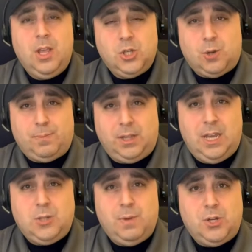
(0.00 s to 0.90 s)
So
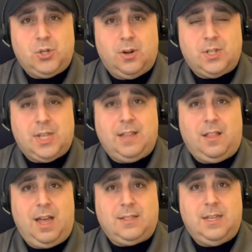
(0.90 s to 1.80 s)
please be sure to stay
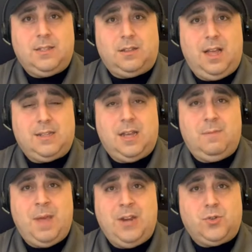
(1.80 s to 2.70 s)
locked into Locked On
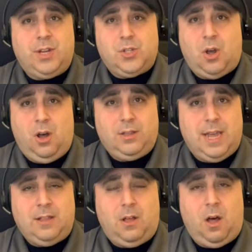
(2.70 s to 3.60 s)
Patriots all
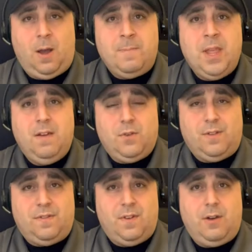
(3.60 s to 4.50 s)
day long for the
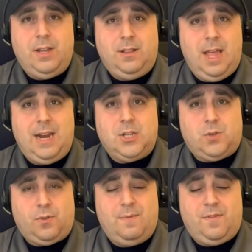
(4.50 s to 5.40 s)
very latest
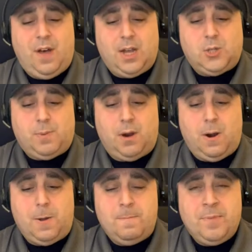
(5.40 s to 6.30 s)
from
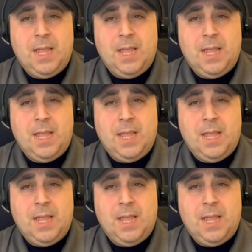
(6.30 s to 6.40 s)
Foxborough.